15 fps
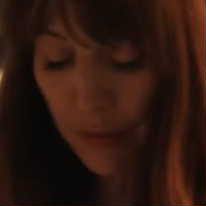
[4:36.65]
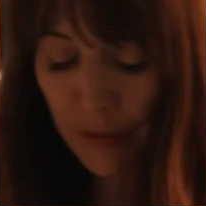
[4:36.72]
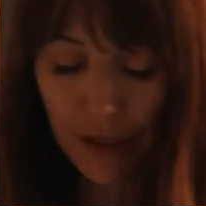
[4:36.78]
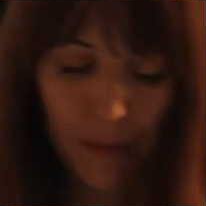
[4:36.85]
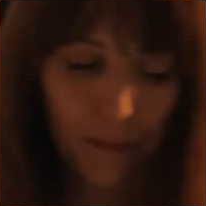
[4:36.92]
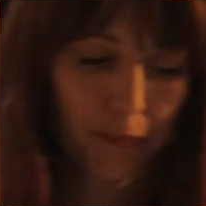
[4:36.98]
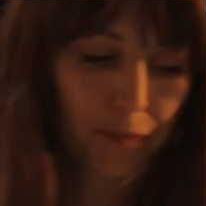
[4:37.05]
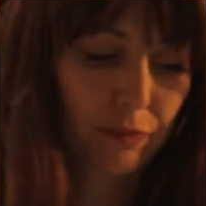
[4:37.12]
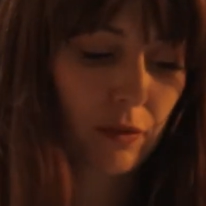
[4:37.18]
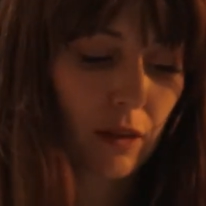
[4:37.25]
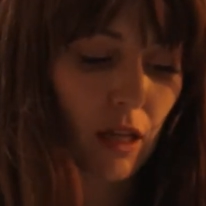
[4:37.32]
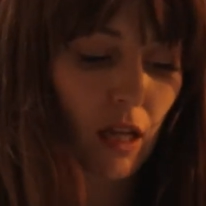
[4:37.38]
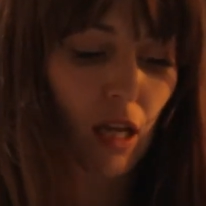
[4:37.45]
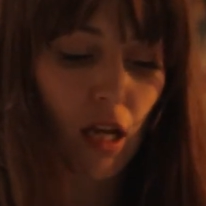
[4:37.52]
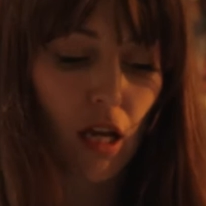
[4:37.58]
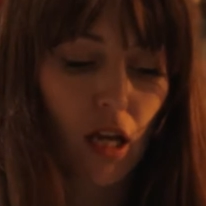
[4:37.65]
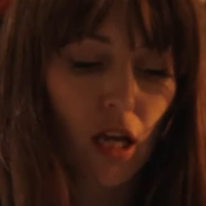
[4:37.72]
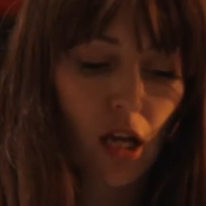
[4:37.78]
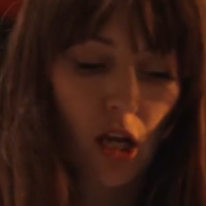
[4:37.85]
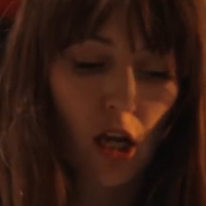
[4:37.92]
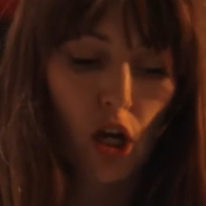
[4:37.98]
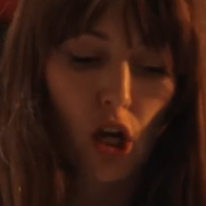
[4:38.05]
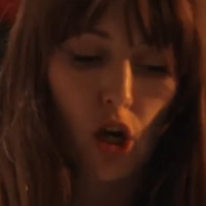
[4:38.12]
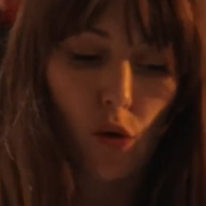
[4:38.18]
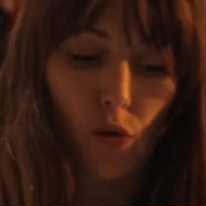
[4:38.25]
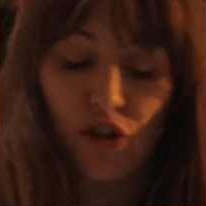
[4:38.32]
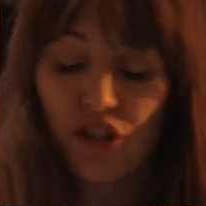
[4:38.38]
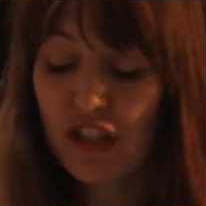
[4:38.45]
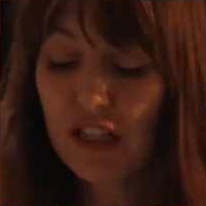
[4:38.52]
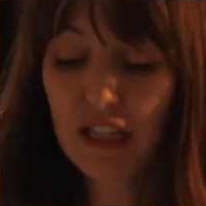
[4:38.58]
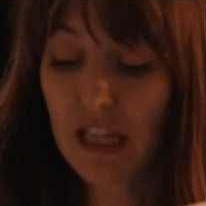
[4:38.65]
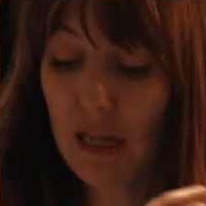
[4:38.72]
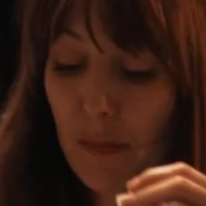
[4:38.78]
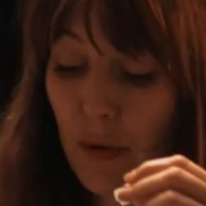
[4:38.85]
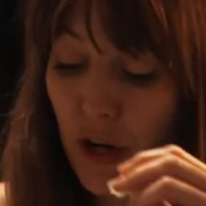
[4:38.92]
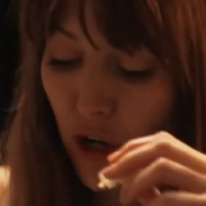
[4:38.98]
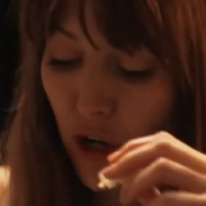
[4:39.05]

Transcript: the plan. We're just gonna keep her